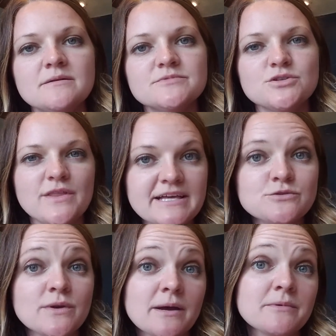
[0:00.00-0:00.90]
So
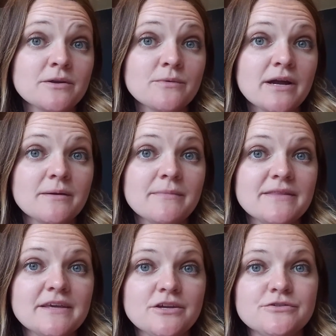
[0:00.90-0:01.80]
that's what I'm going to
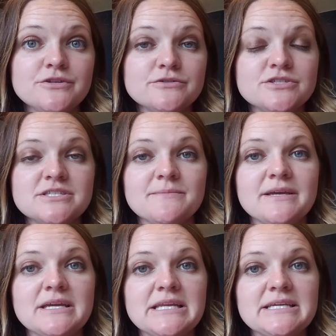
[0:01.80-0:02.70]
recommend that you do, just to
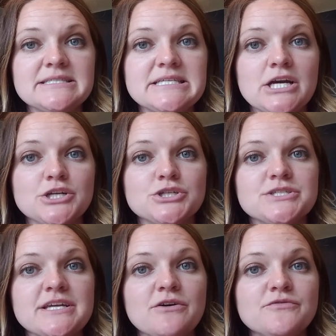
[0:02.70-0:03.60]
make it easy on
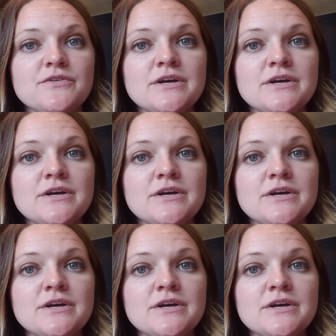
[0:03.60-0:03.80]
yourself.